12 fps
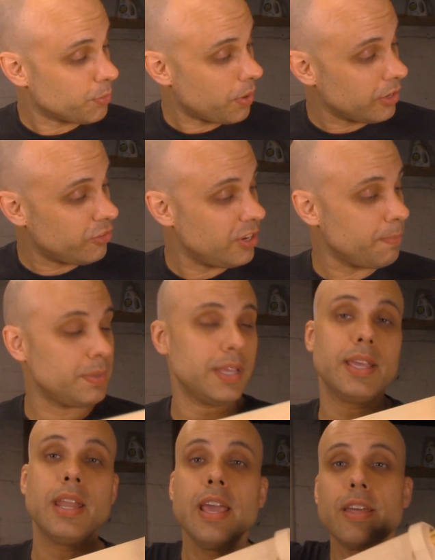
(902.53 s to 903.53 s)
where I chipped
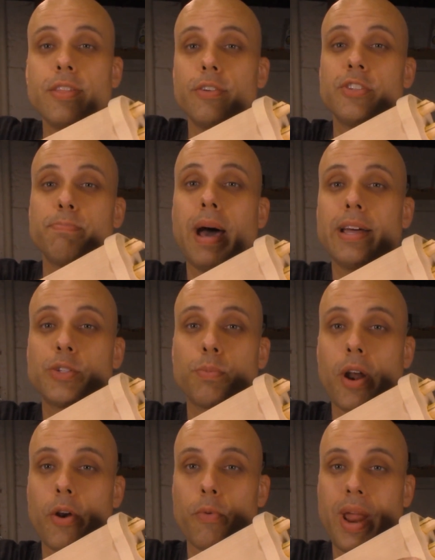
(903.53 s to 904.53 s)
it. There's spots
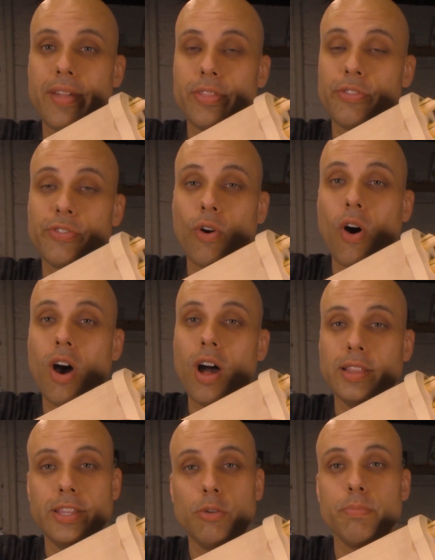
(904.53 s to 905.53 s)
where I ran the saw a
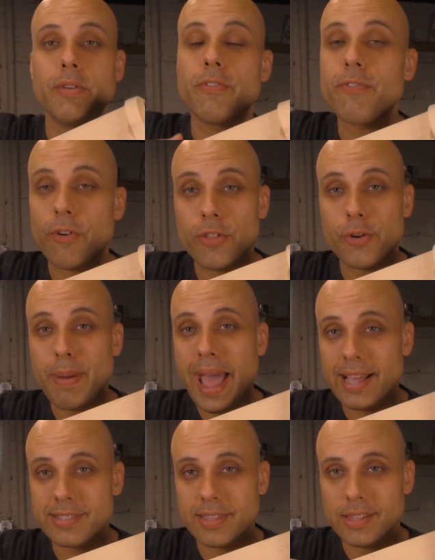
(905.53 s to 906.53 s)
little bit further
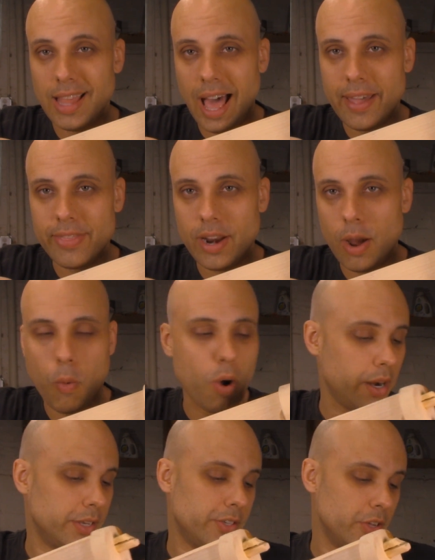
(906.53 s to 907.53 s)
past the line than I
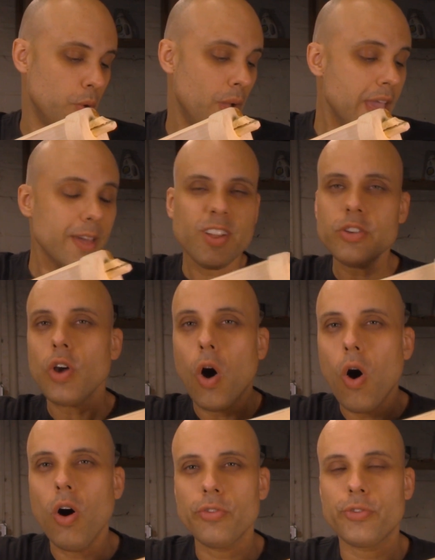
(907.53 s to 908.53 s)
wanted to. There's
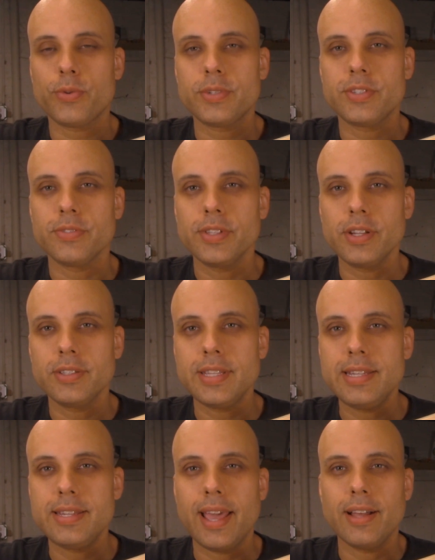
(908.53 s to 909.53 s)
all sorts of little
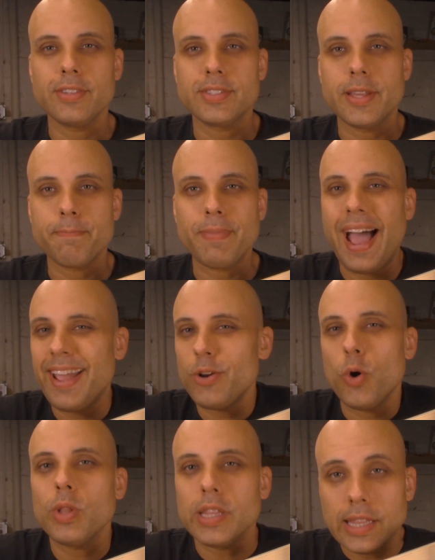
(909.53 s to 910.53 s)
details that I
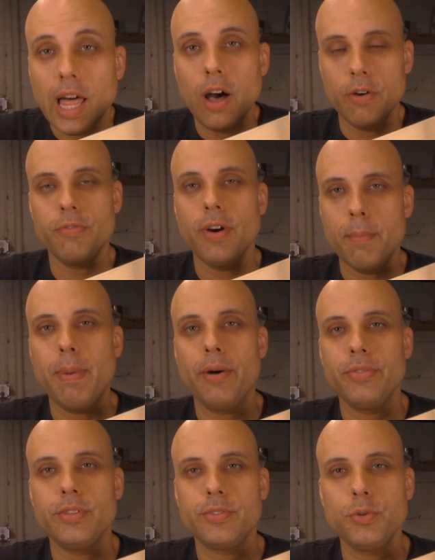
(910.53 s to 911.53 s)
don't love
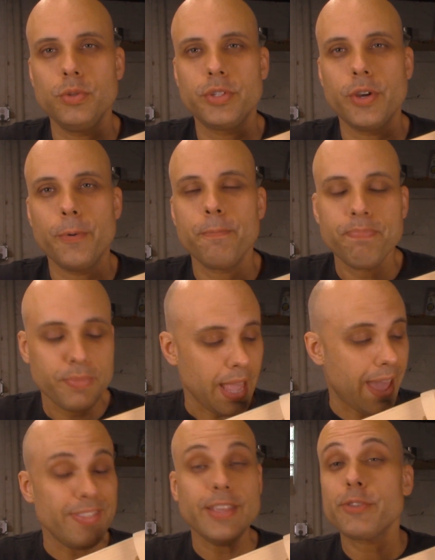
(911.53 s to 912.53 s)
about this tool tote.
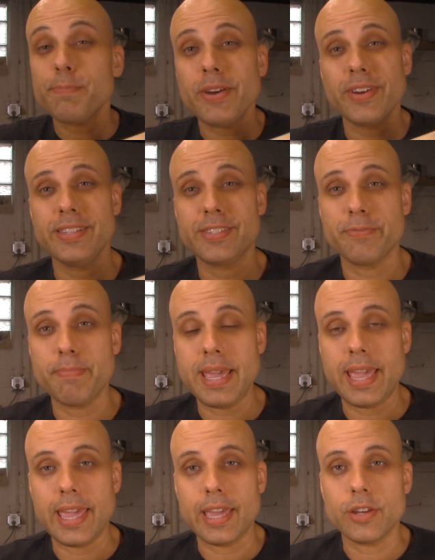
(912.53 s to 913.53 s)
And the experience of
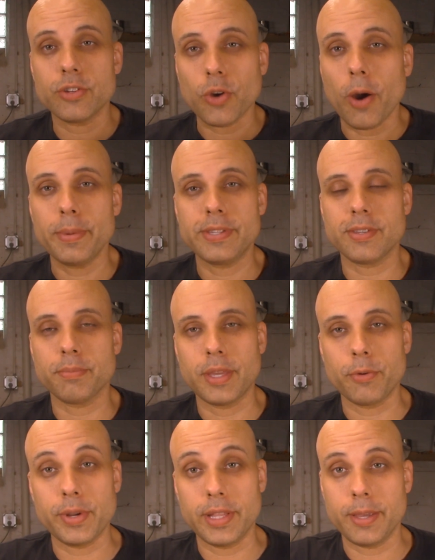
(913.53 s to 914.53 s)
making it taught me
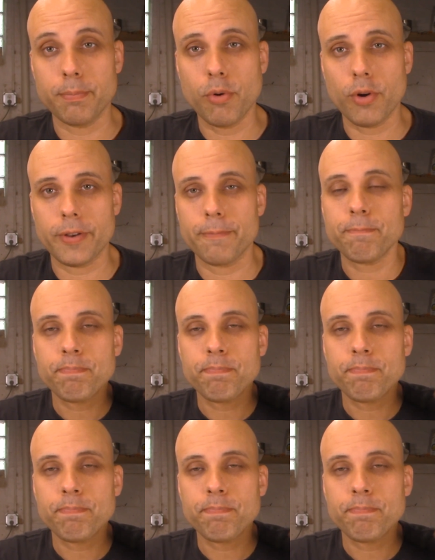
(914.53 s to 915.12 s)
something really important